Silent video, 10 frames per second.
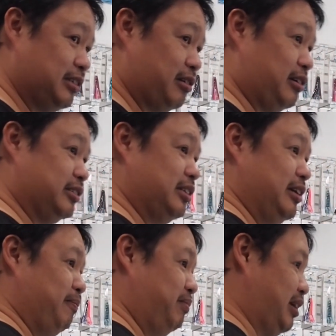across.
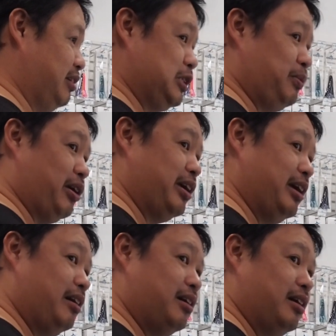Now this spot
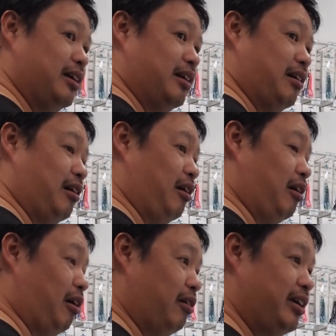here
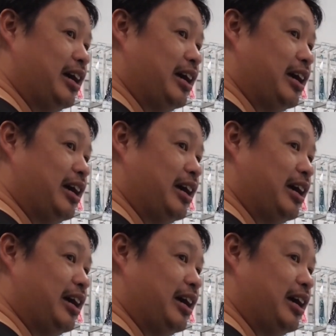only